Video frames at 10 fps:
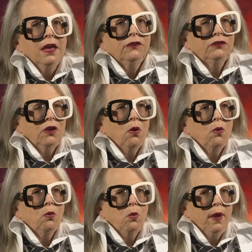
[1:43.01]

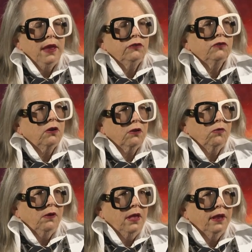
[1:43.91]
So we started
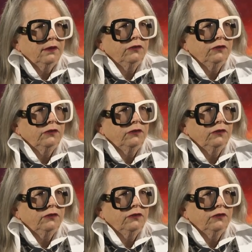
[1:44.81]
creating